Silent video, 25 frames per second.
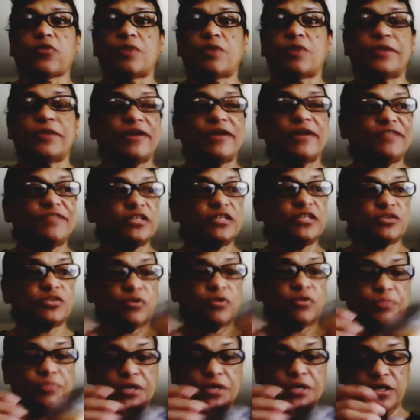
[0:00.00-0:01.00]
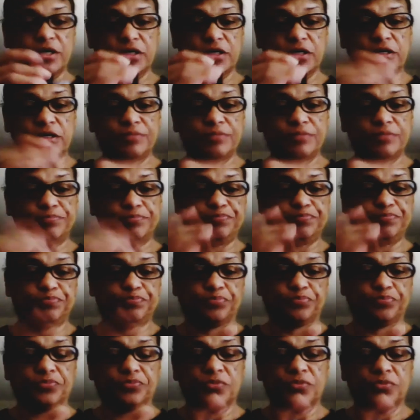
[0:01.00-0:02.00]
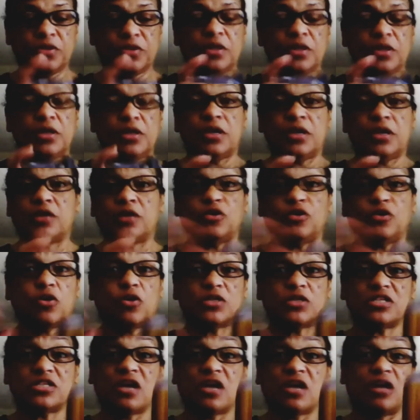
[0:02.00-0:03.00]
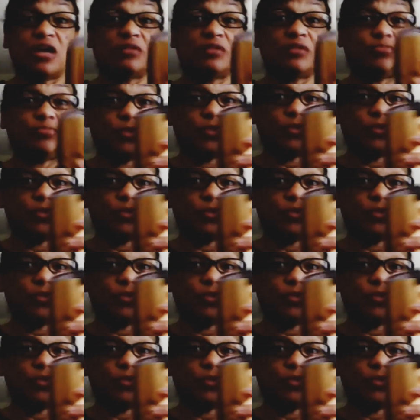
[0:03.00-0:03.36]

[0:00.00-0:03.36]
But everything's going pretty good. No, it's not.